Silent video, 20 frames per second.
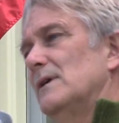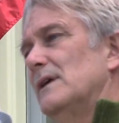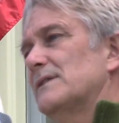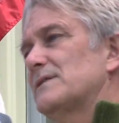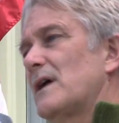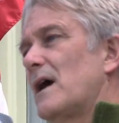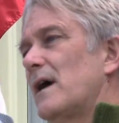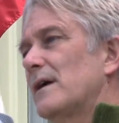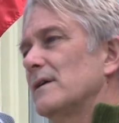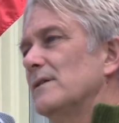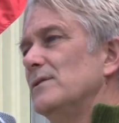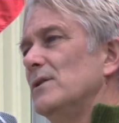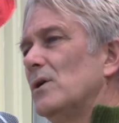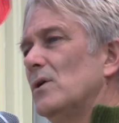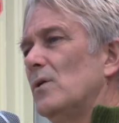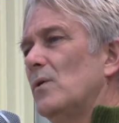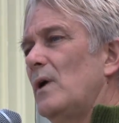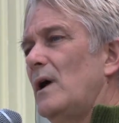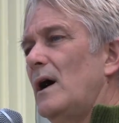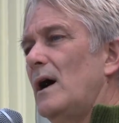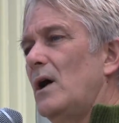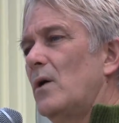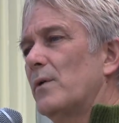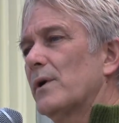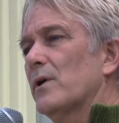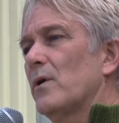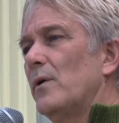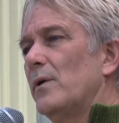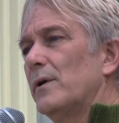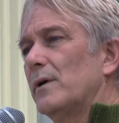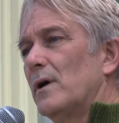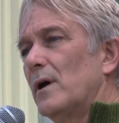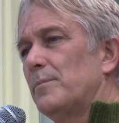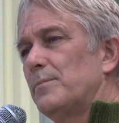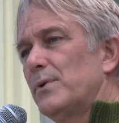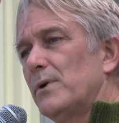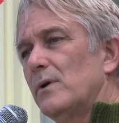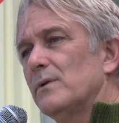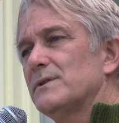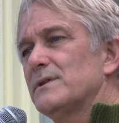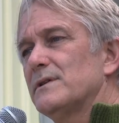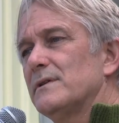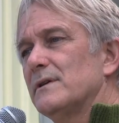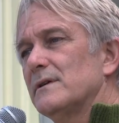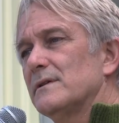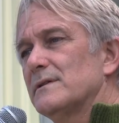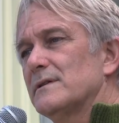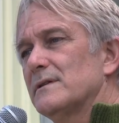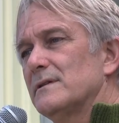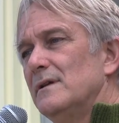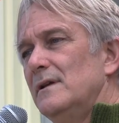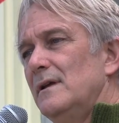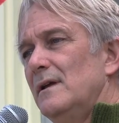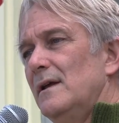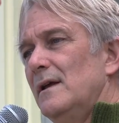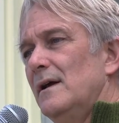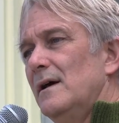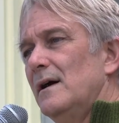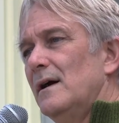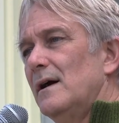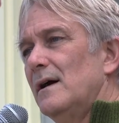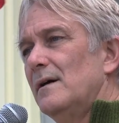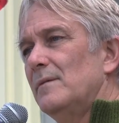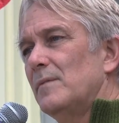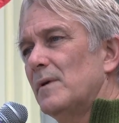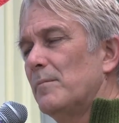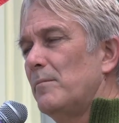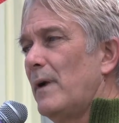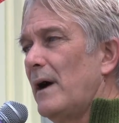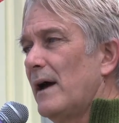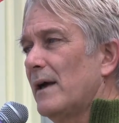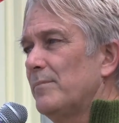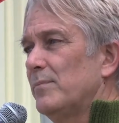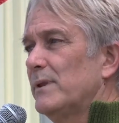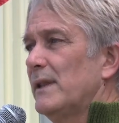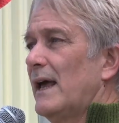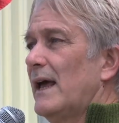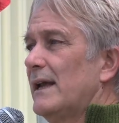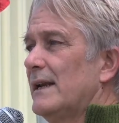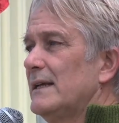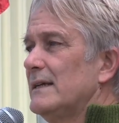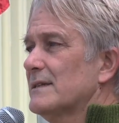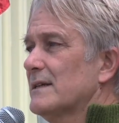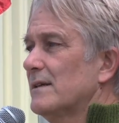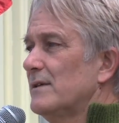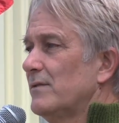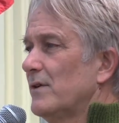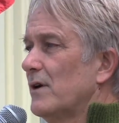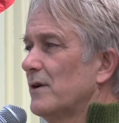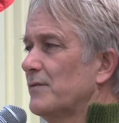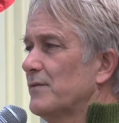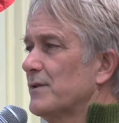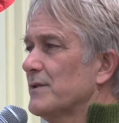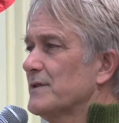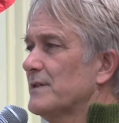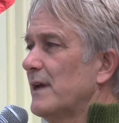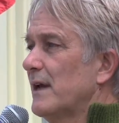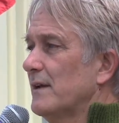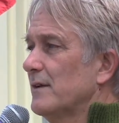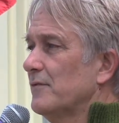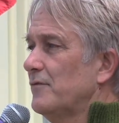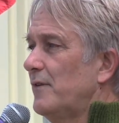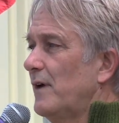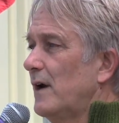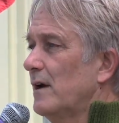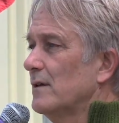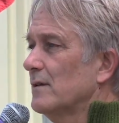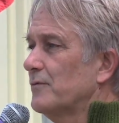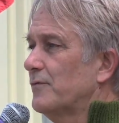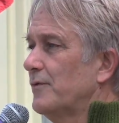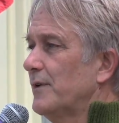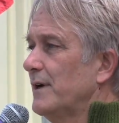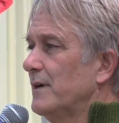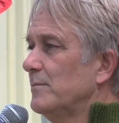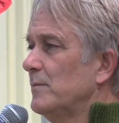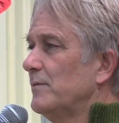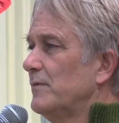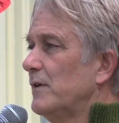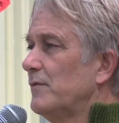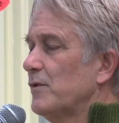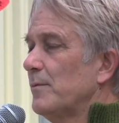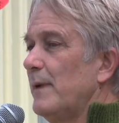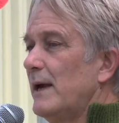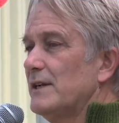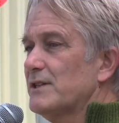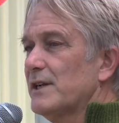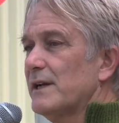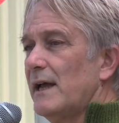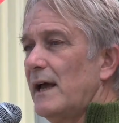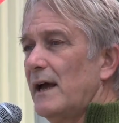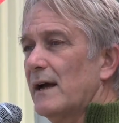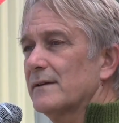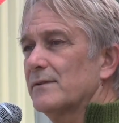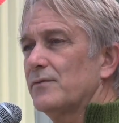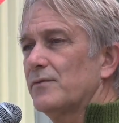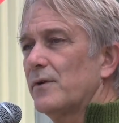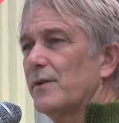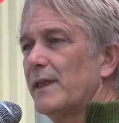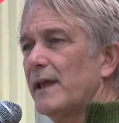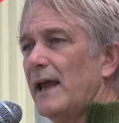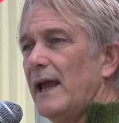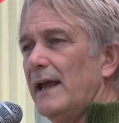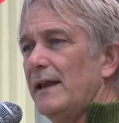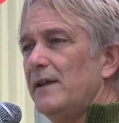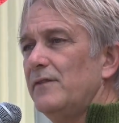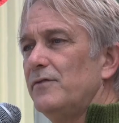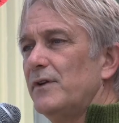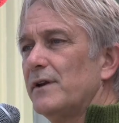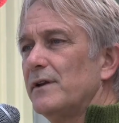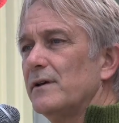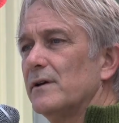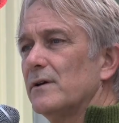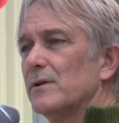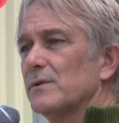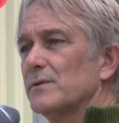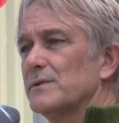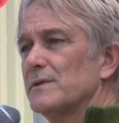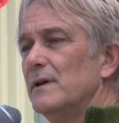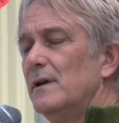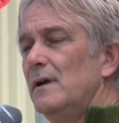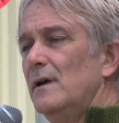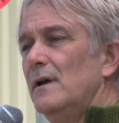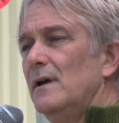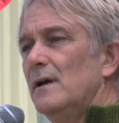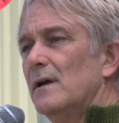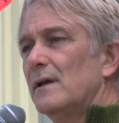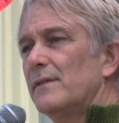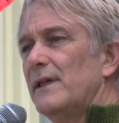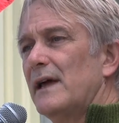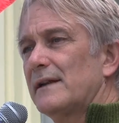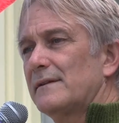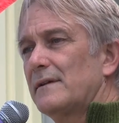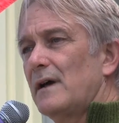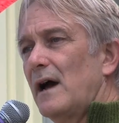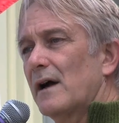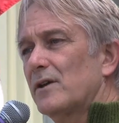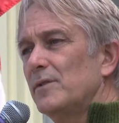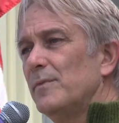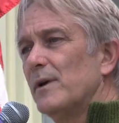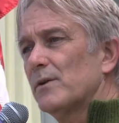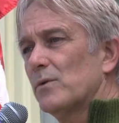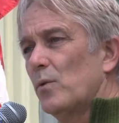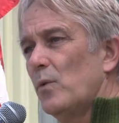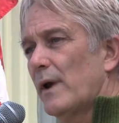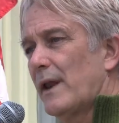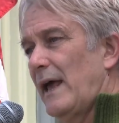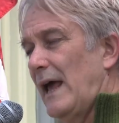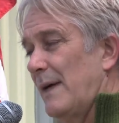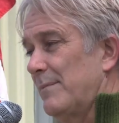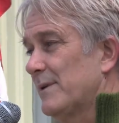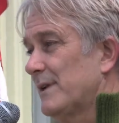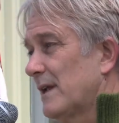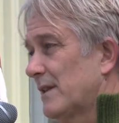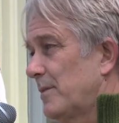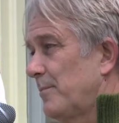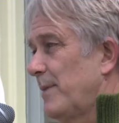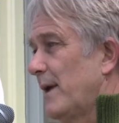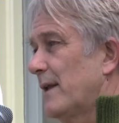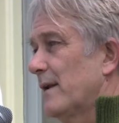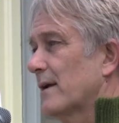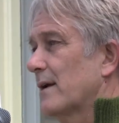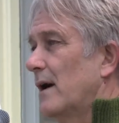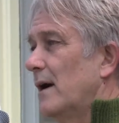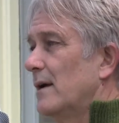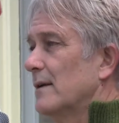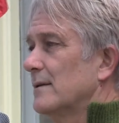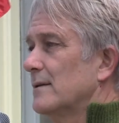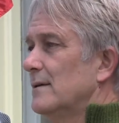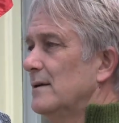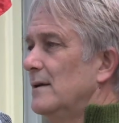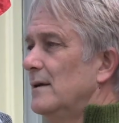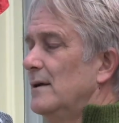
it's hard to know how we're going to approach this. My plan is, on the very first day, to file a Freedom of Information Act for the 80 videos that document what happened at the Pentagon,